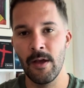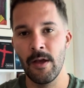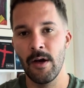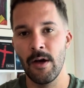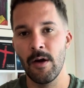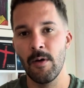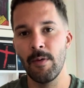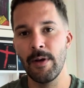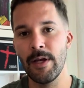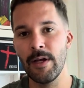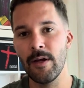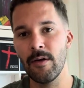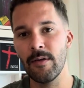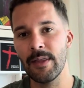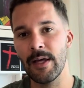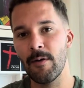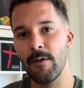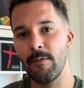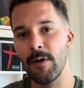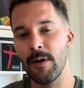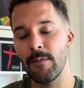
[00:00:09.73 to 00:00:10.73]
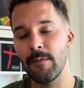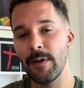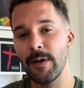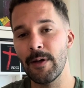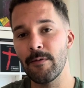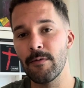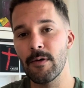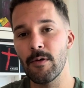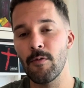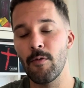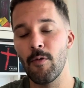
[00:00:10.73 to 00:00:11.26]
We know that when we
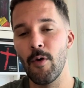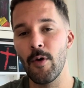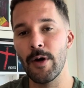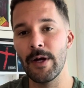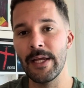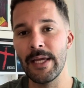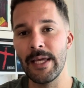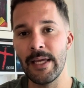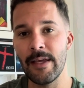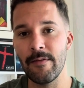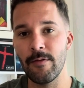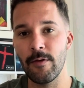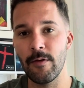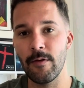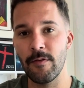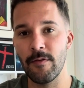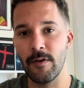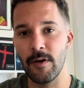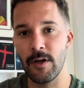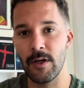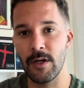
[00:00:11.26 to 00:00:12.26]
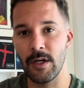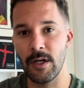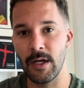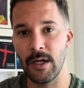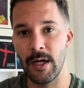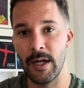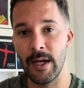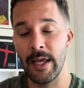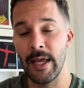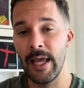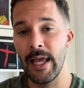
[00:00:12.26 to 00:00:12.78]
reward evil for
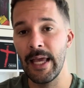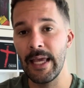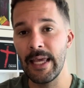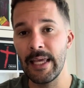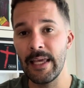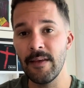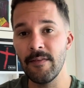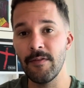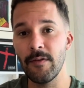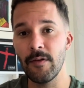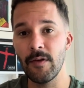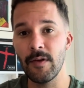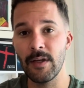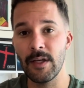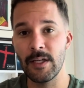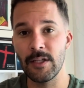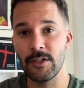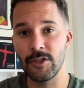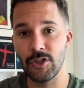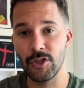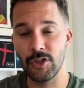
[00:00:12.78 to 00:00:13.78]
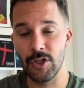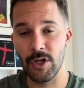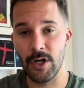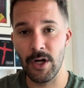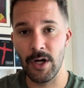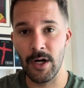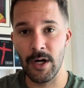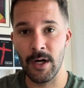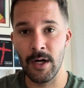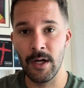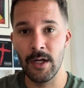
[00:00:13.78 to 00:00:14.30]
good, evil is
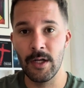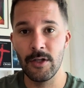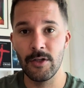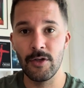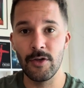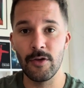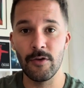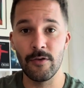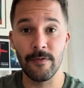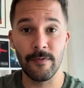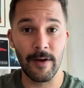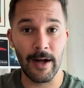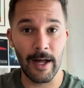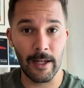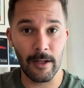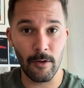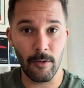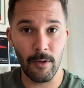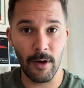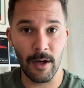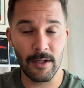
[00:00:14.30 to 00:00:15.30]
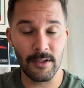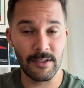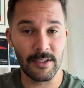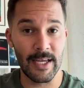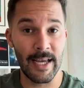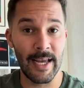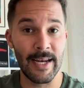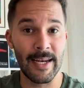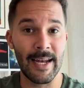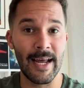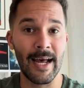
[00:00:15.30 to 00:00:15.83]
sure to follow us
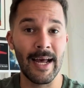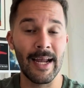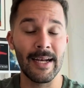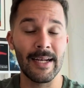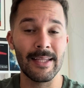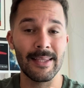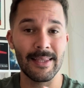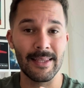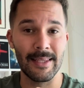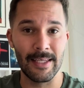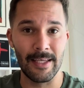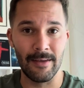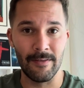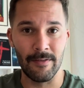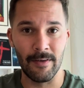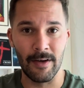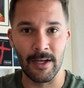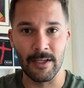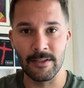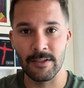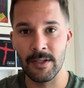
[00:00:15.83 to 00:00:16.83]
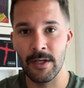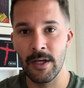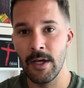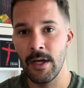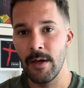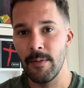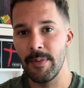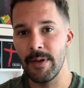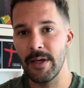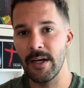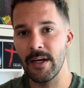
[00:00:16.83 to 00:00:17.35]
and not leave us.
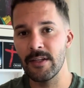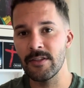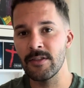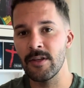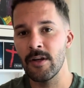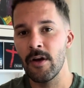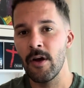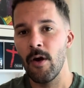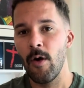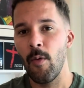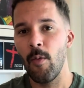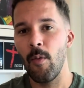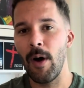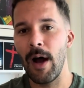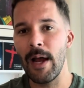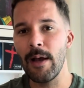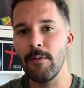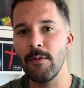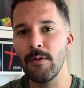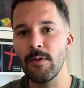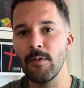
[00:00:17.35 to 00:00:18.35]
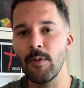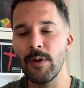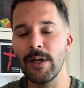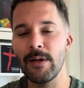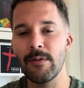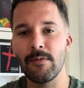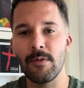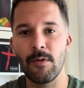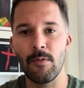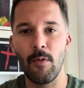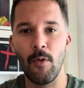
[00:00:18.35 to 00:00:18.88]
Because why would we
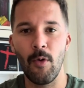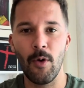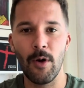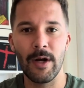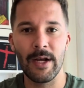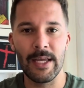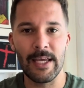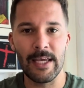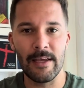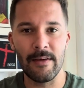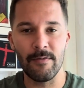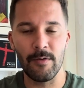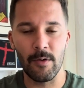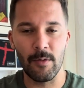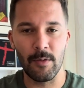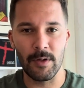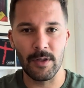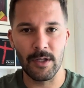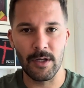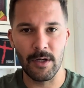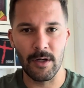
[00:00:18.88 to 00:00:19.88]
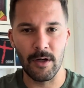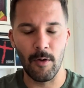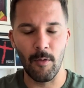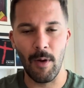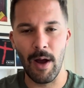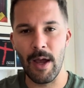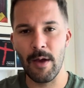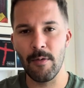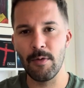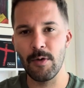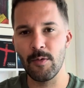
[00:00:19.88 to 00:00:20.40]
reward evil with good?
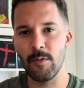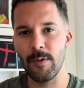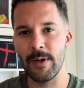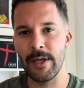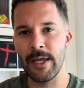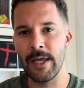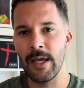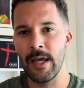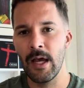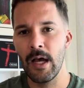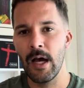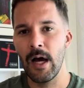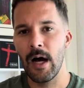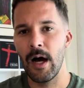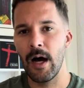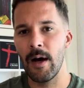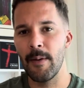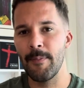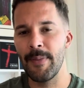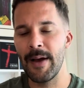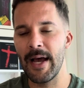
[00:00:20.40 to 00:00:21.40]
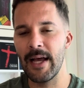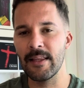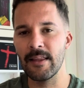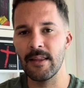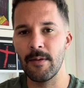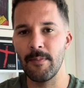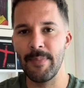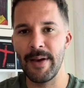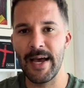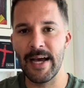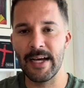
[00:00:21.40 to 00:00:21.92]
Why would we uh, pat the
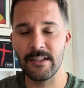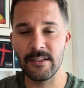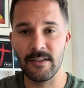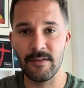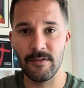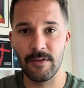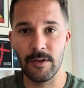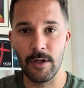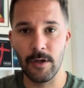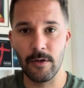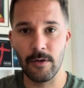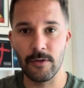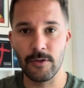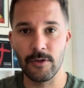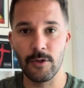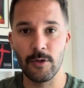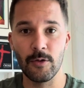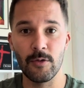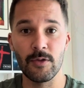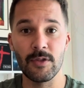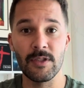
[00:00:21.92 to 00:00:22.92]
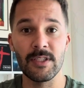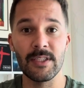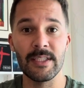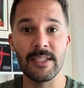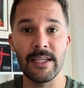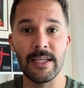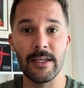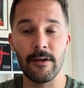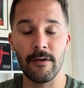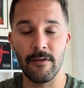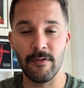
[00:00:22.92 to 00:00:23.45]
backs of those who
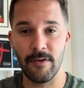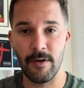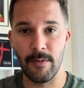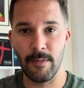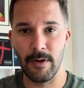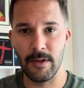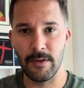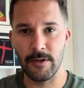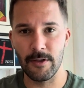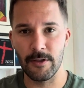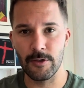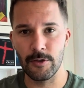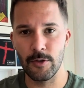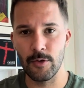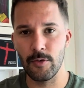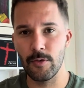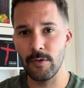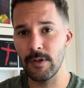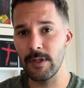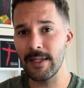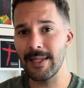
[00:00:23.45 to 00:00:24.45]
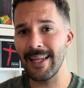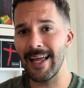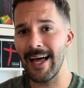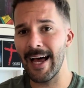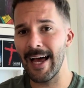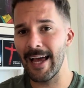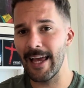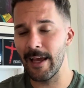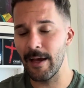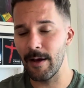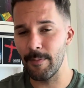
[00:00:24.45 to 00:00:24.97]
steal from others, who lie
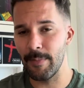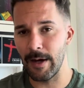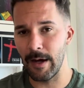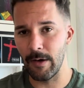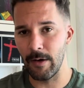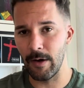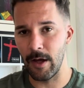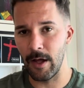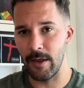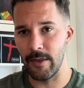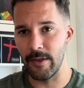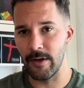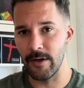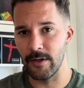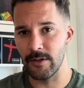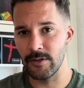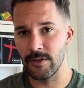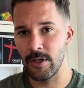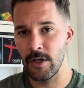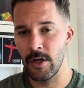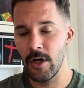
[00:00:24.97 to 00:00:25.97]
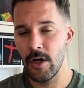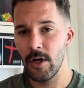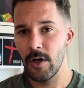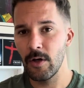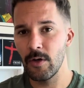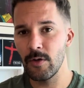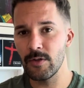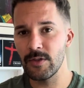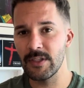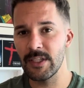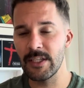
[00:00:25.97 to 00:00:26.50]
about others,
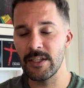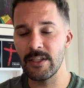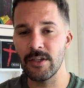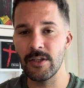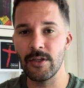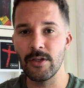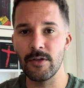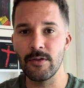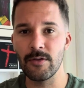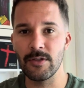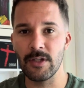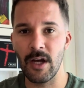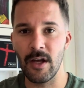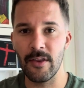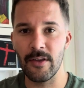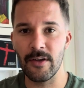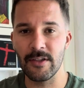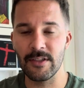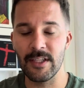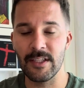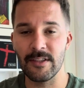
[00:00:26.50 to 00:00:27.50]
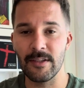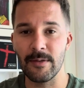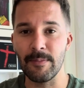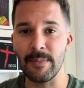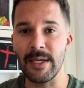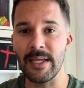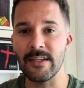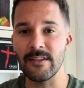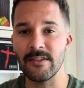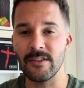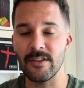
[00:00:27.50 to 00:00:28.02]
who seek to use others as a
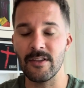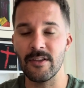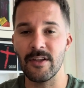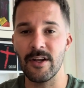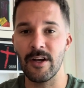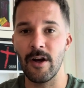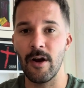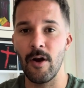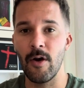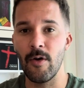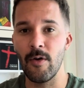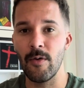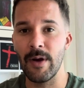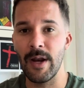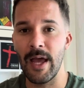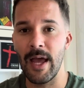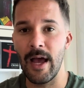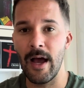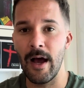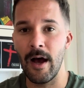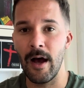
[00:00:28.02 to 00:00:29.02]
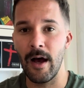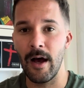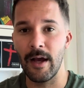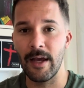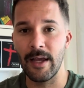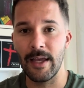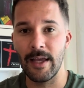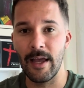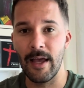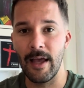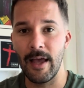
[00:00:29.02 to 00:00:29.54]
means to their own uh,
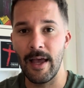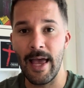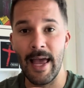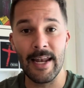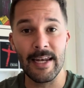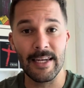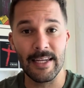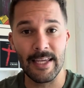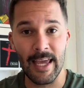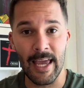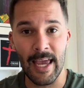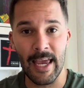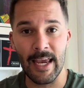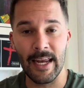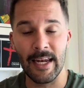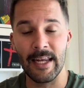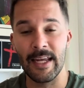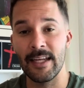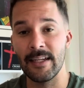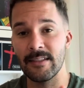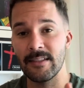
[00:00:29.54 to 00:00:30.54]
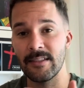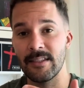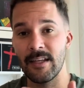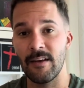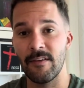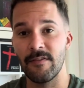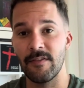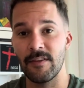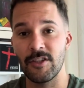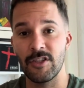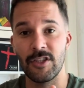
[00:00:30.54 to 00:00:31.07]
and gain and
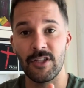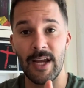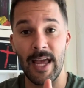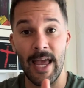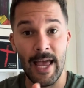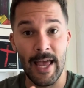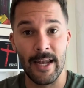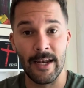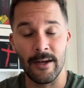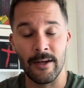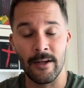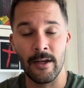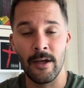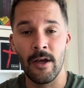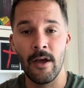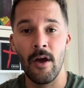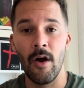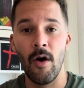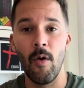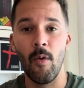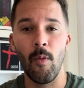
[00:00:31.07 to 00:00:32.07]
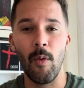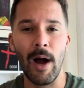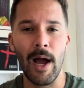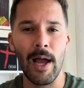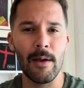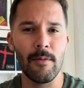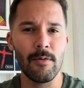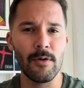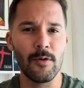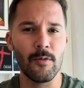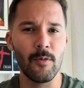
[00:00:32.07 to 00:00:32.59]
selfish end? Why
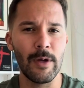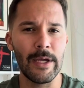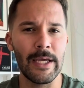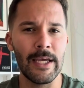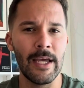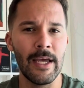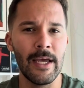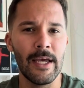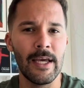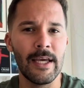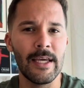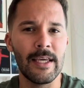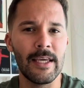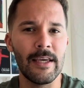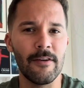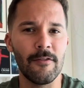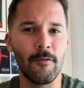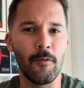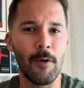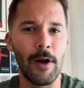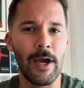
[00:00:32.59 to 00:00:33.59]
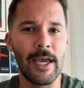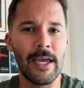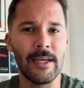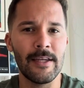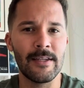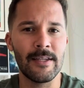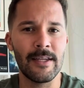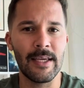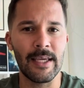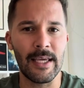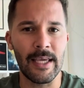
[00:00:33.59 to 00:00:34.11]
would we give way
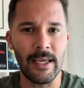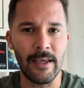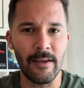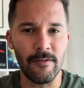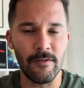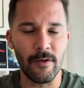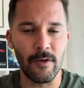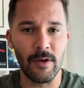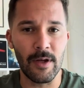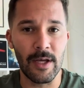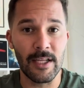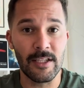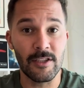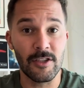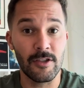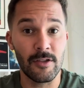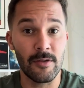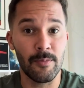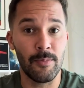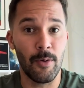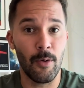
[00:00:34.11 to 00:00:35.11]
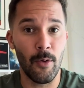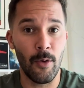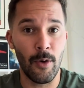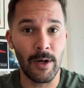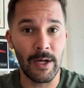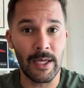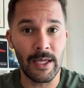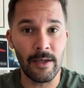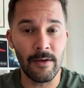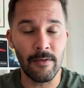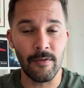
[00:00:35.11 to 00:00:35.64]
to evil and support
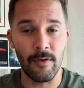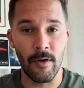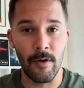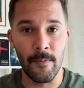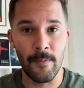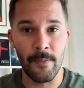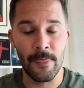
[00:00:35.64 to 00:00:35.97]
evil?